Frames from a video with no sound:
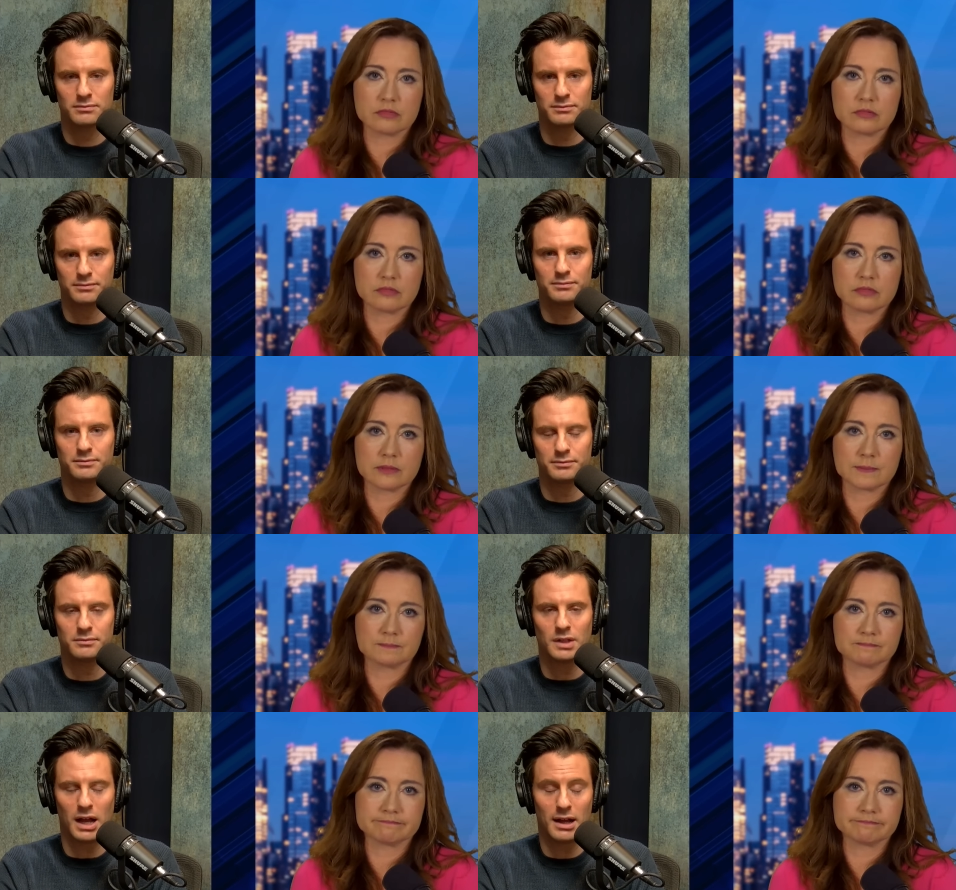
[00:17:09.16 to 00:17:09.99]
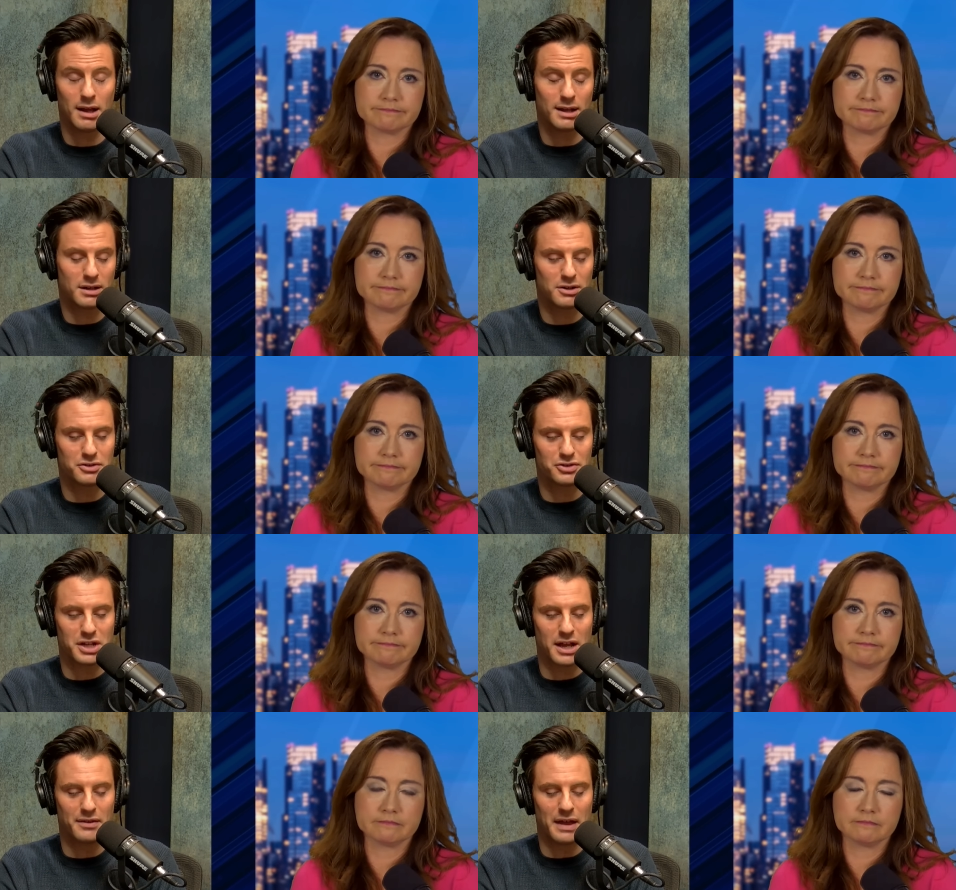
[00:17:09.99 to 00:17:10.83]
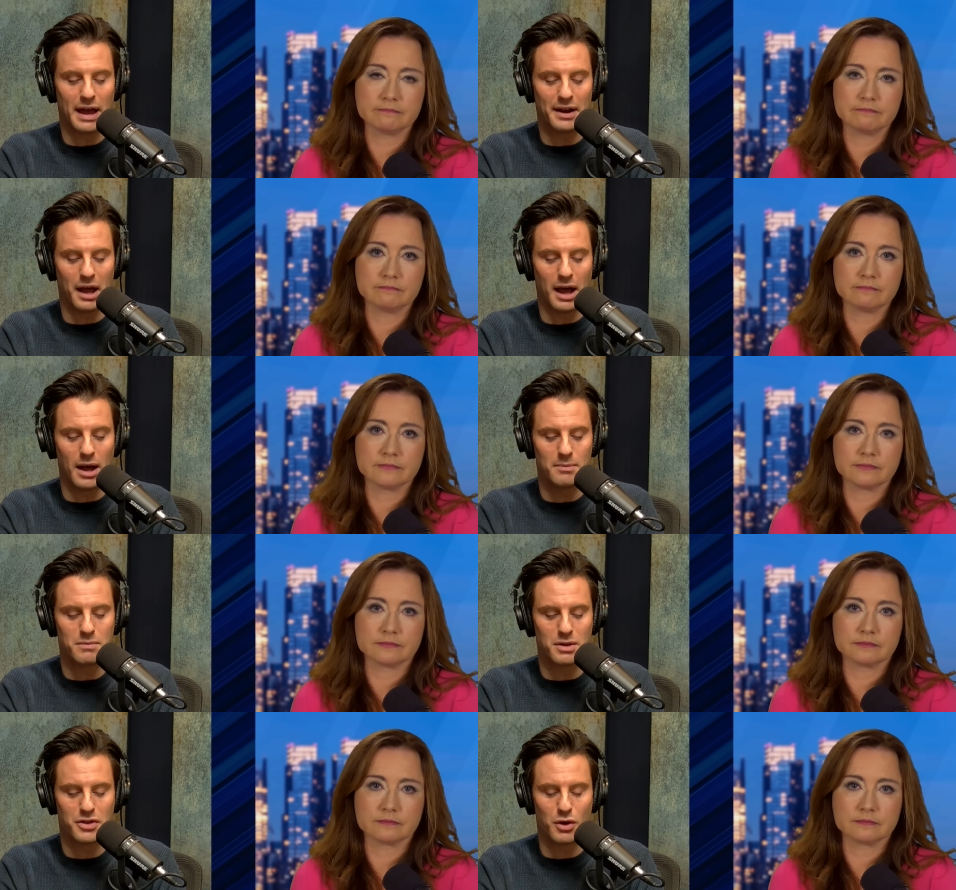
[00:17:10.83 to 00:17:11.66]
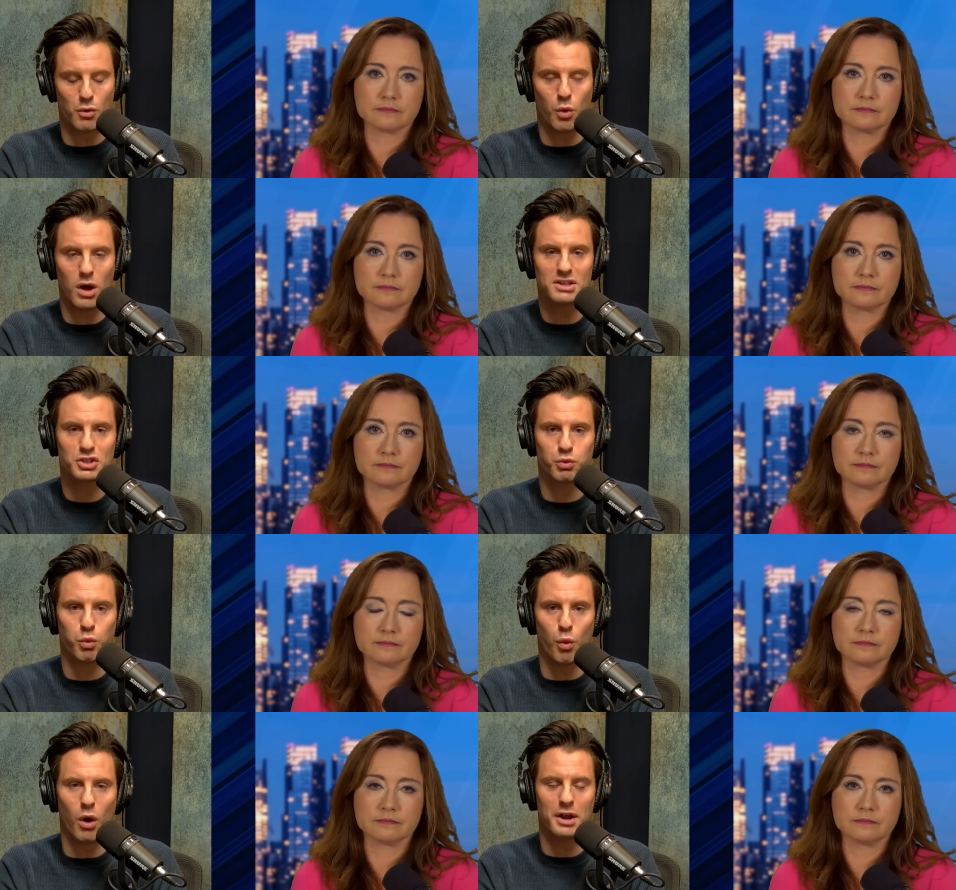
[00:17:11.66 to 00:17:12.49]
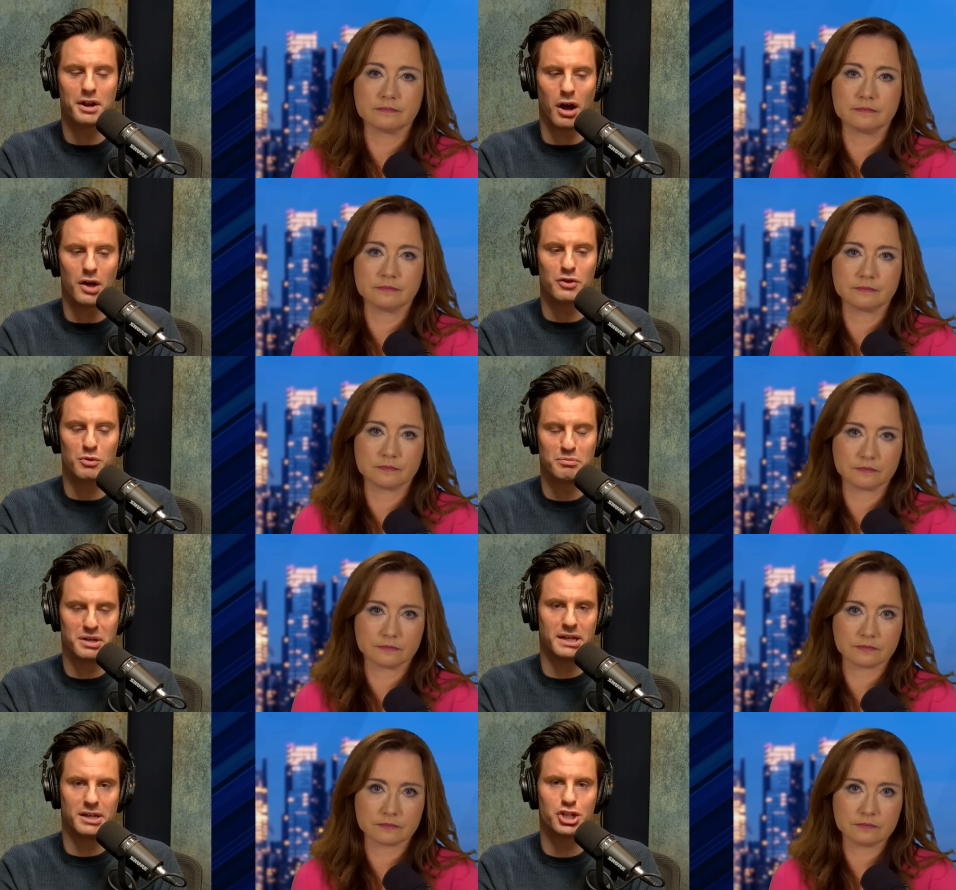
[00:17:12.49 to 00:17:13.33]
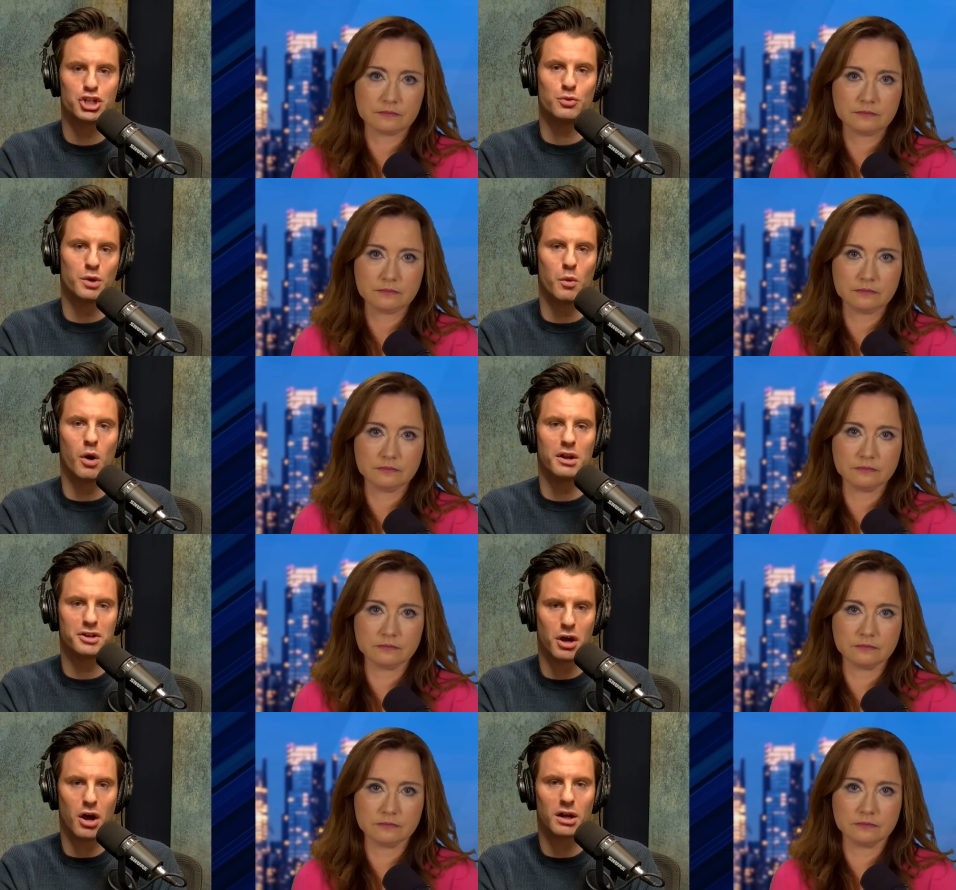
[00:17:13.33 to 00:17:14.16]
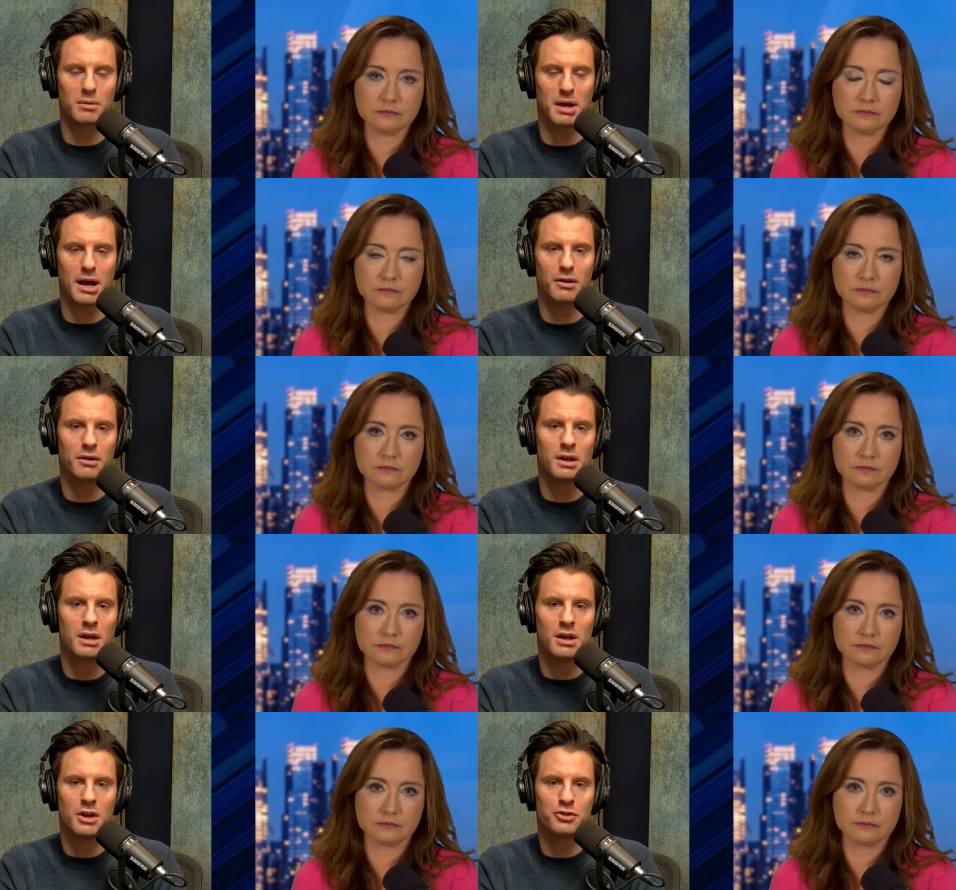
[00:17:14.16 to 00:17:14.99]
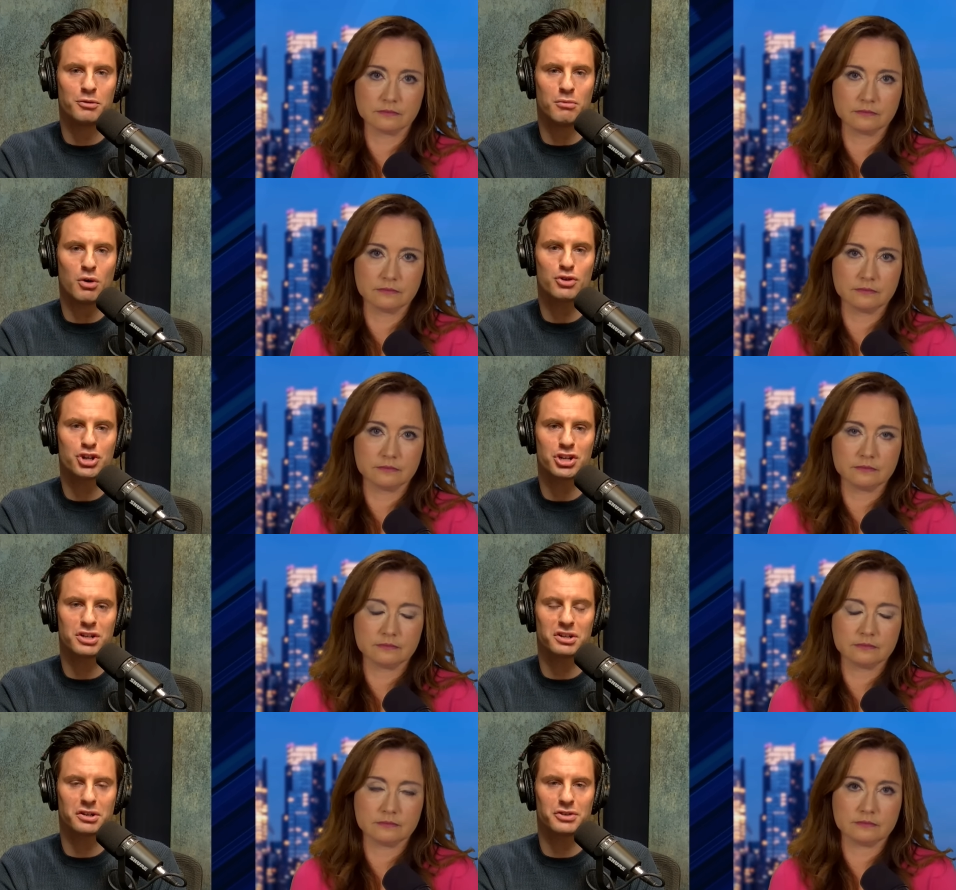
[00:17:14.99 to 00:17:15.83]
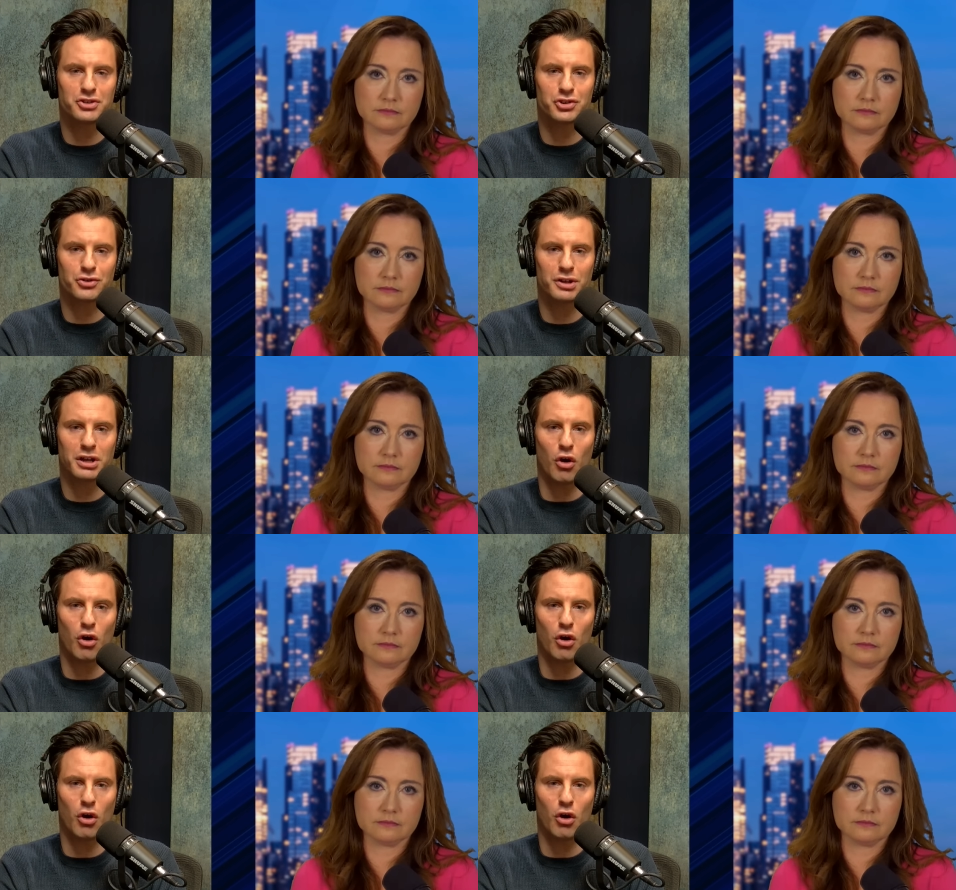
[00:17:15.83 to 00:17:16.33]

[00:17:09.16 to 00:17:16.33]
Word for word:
Speaker 1: Mm-hmm. I, I, can understand that. Um, there was one other big issue we want to talk about the motion concerning